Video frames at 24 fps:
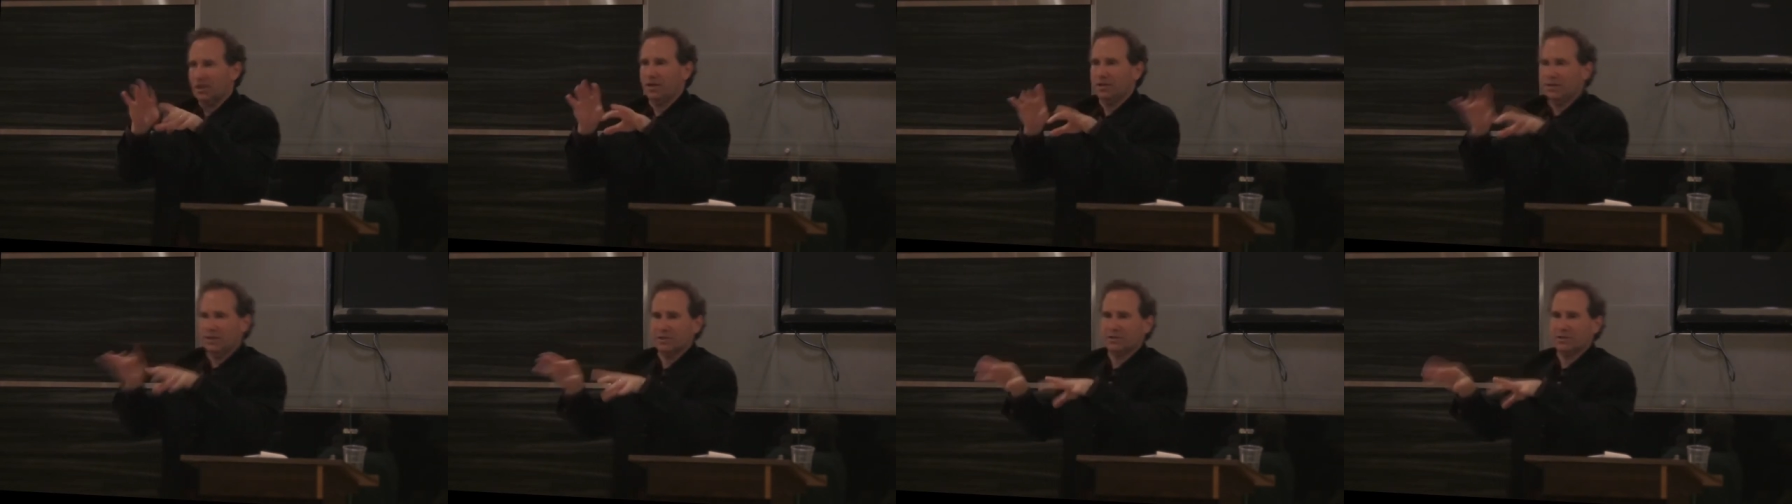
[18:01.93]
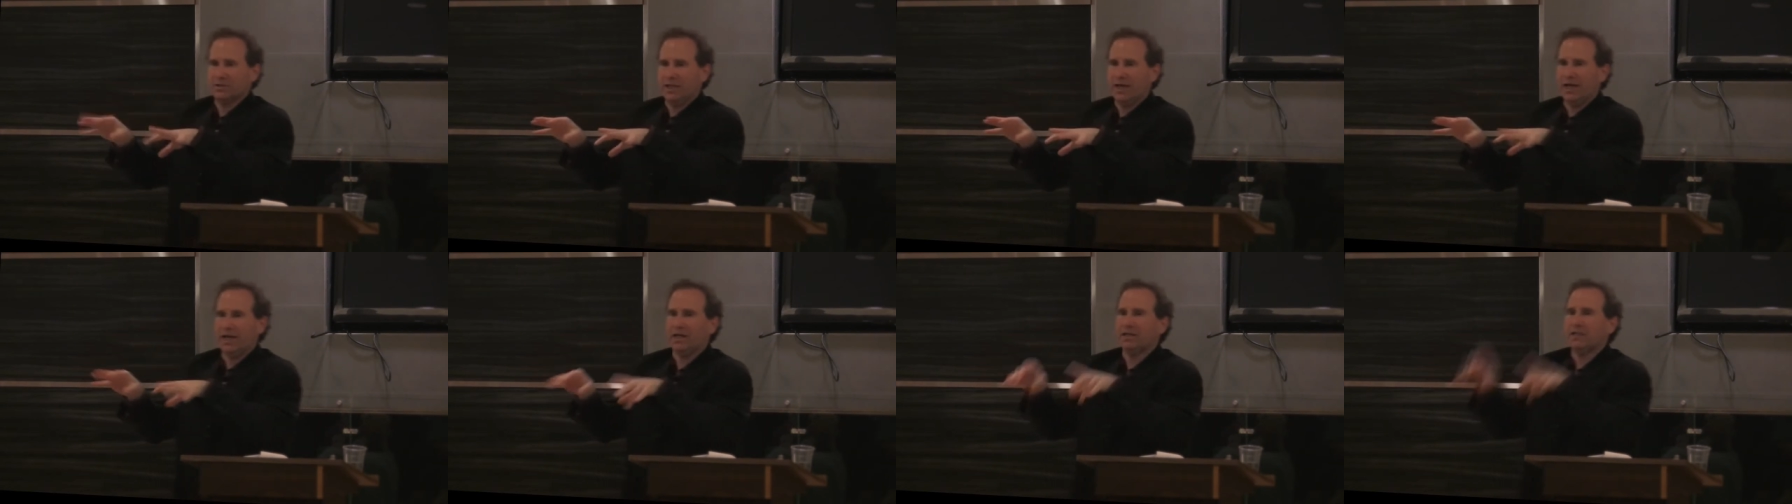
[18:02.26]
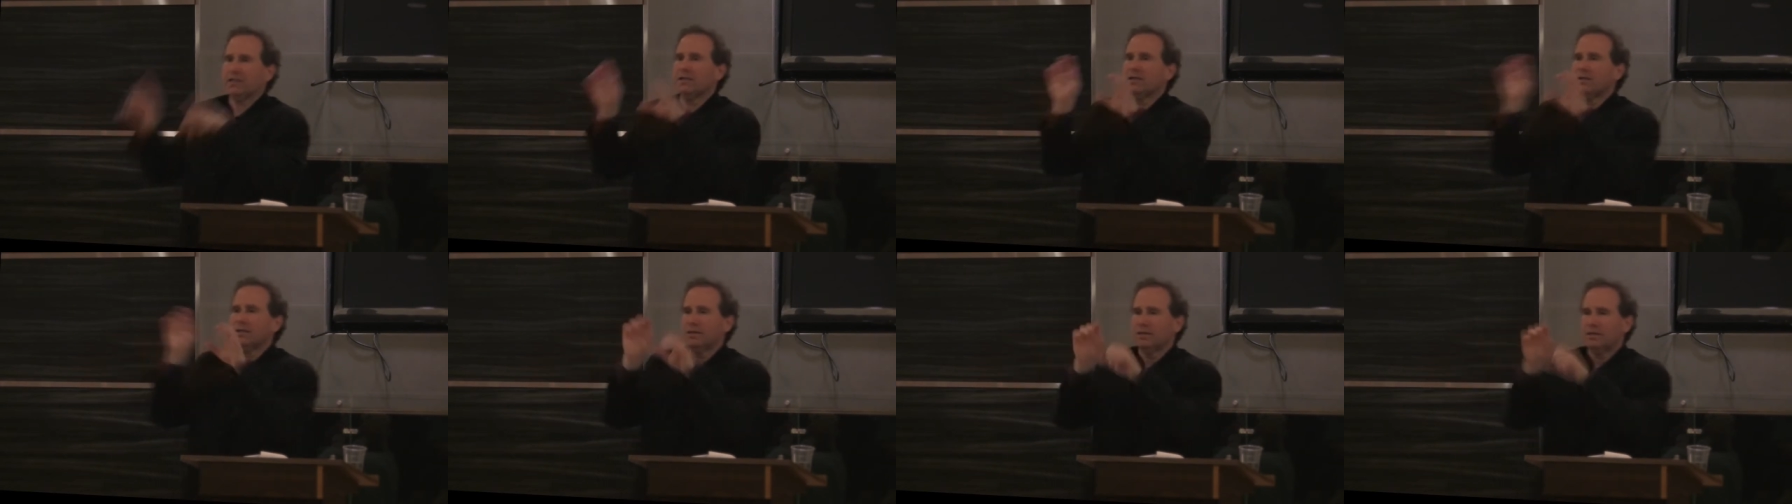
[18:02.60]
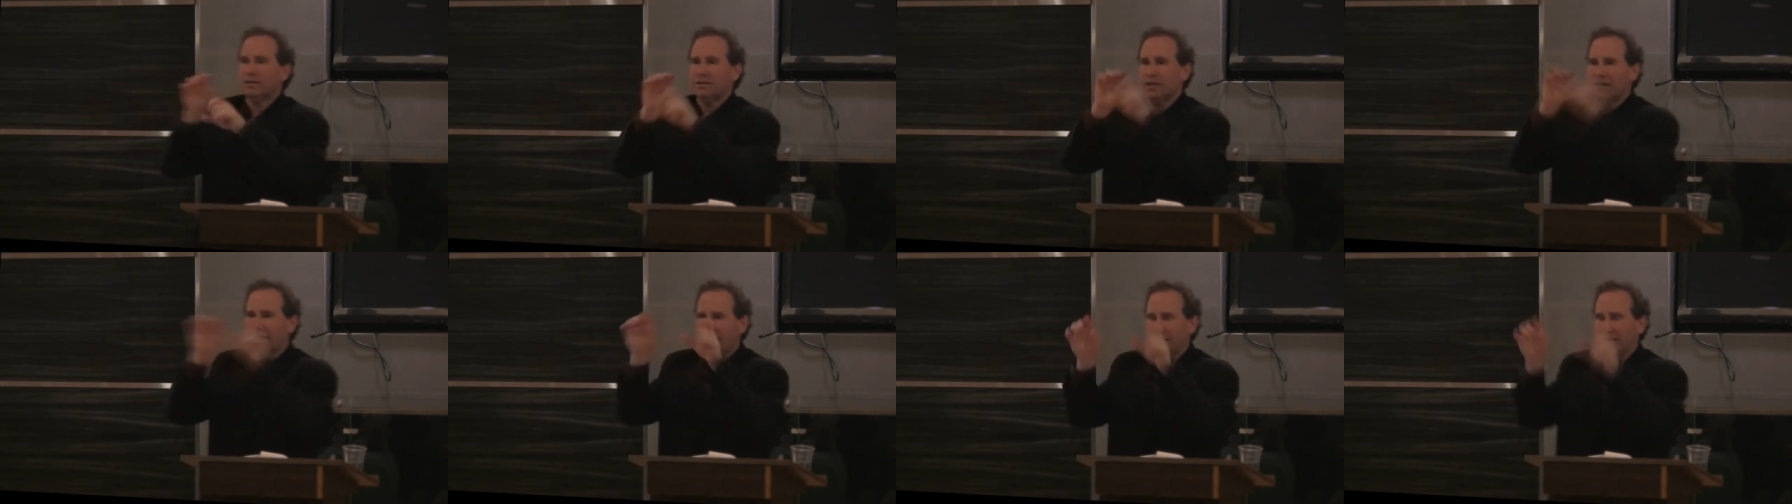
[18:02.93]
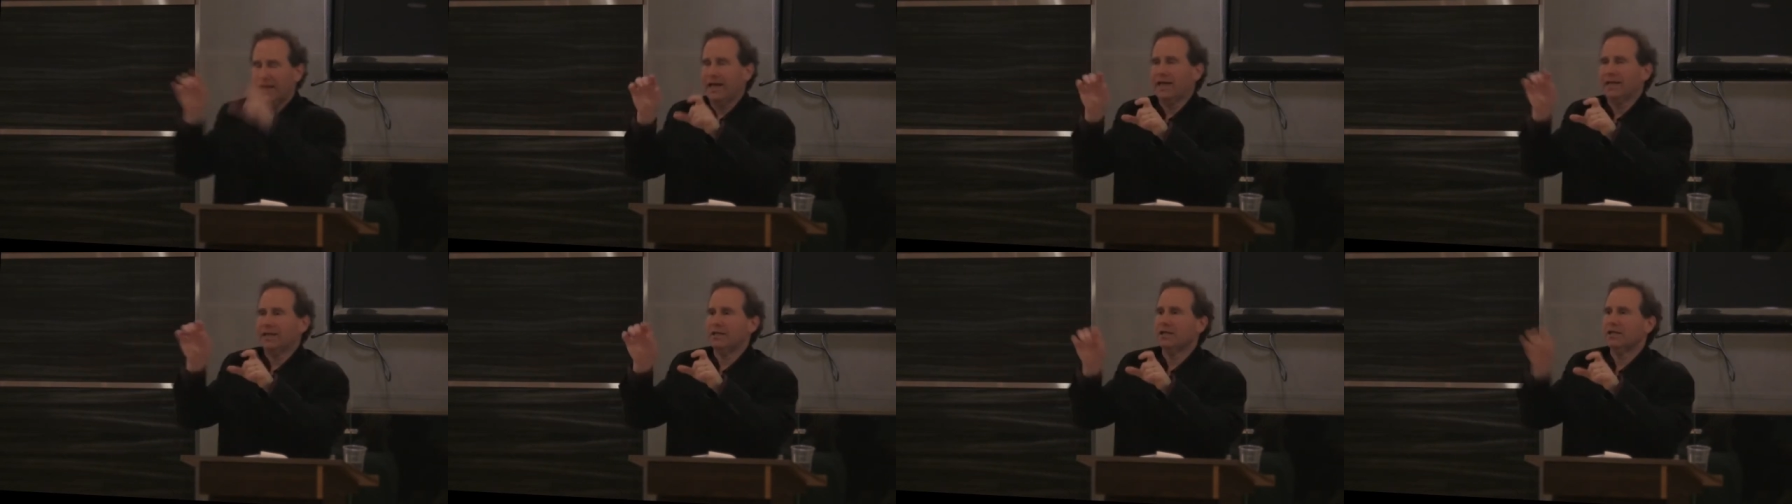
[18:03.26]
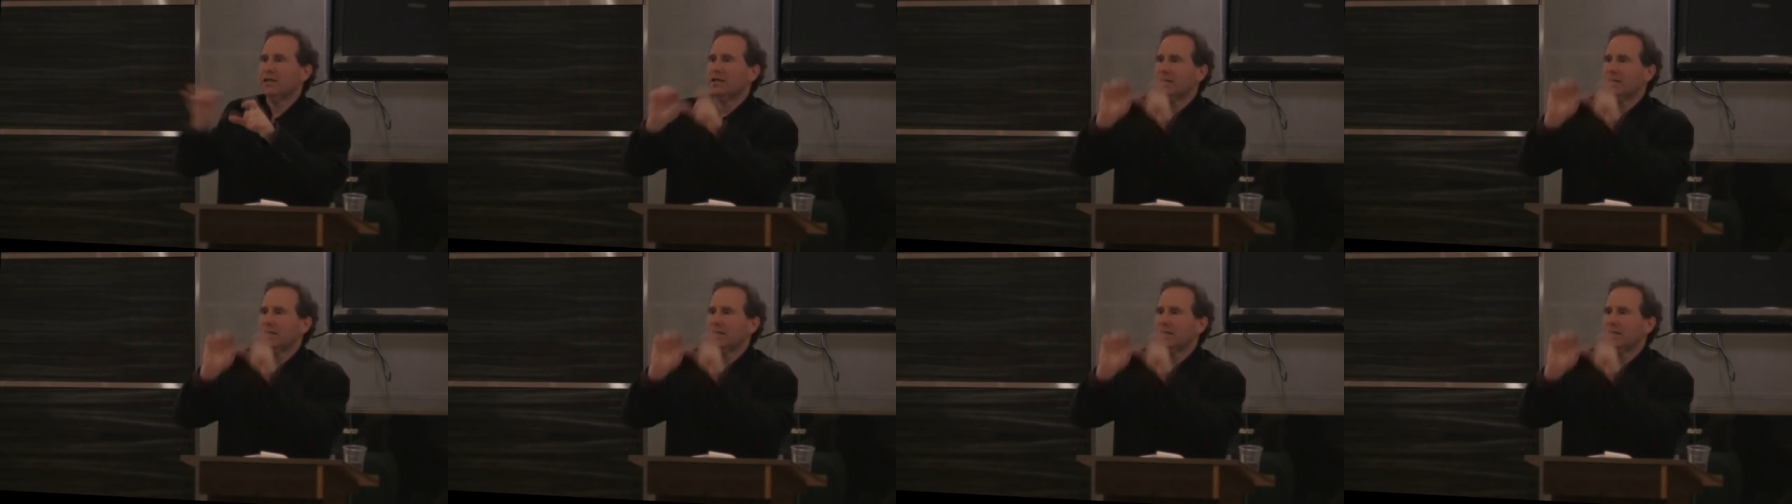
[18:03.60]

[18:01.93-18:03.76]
on this day, and then